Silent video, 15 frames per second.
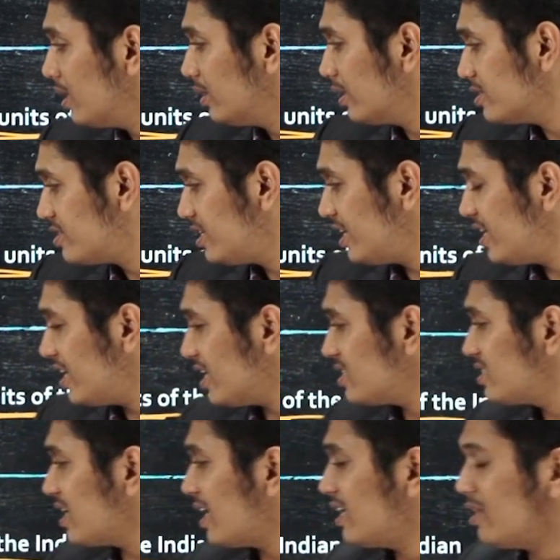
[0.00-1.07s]
The
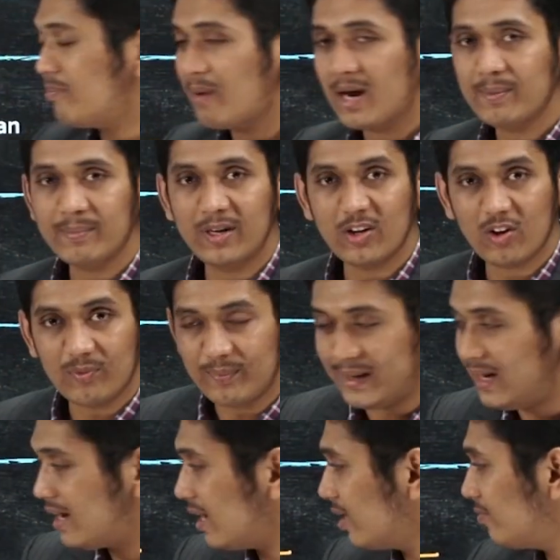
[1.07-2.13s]
CDS and Department of
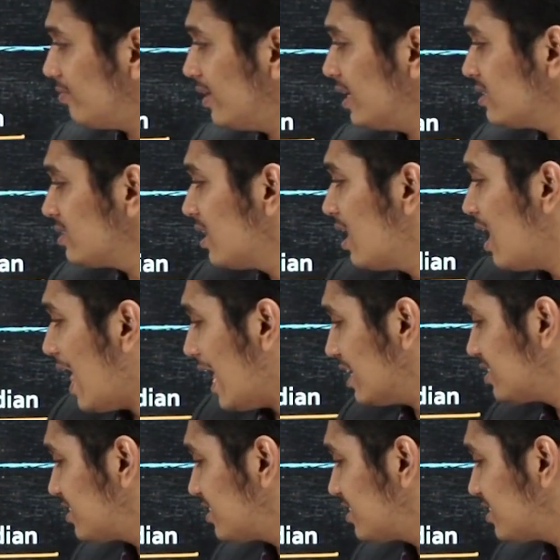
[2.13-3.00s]
Military Affairs are